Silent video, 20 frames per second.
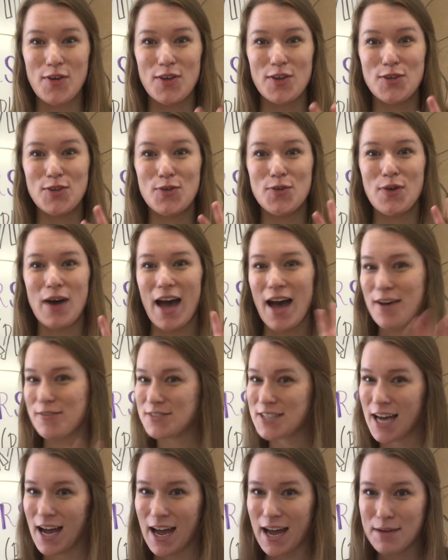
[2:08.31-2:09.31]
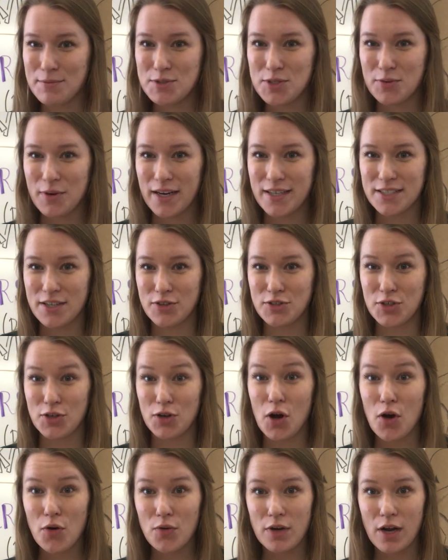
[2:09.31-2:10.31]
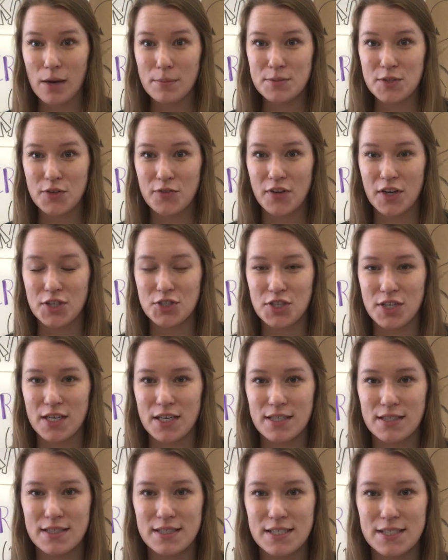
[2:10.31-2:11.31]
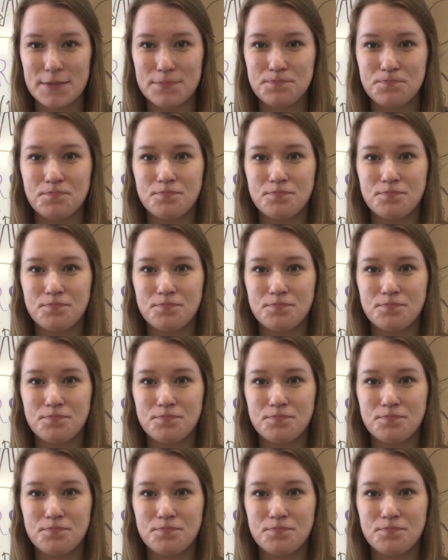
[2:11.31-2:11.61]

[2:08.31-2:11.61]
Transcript: you have time to write down your own observations,